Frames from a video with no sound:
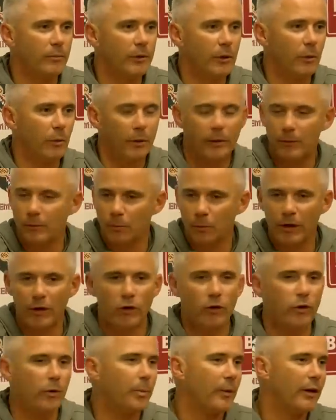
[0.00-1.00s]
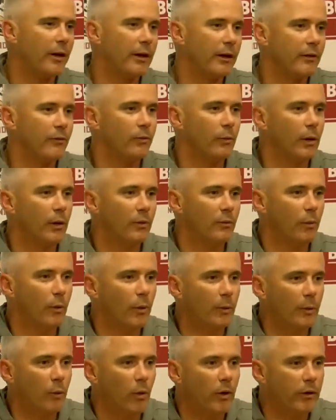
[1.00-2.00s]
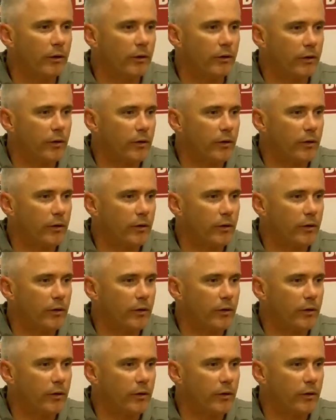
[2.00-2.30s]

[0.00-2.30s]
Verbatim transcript: You know, we we knew the plan of what, what we wanted to